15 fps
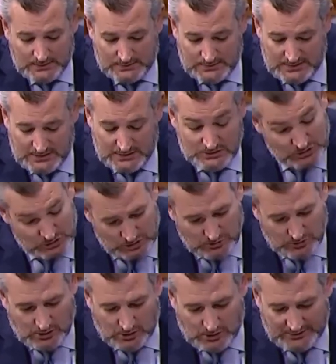these
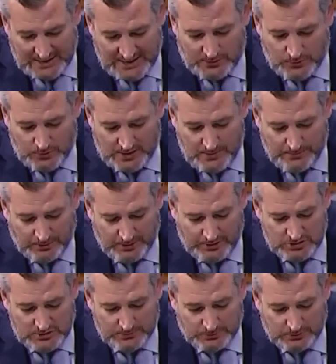so-called equity
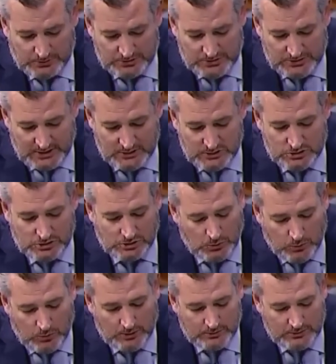principles into,
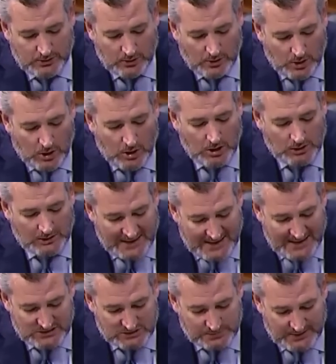quote, all
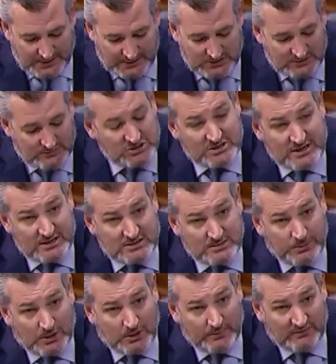aspects of State
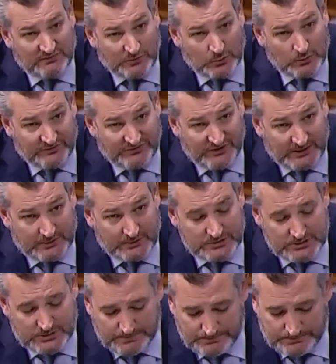Department foreign
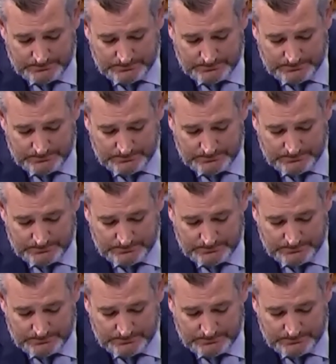affairs.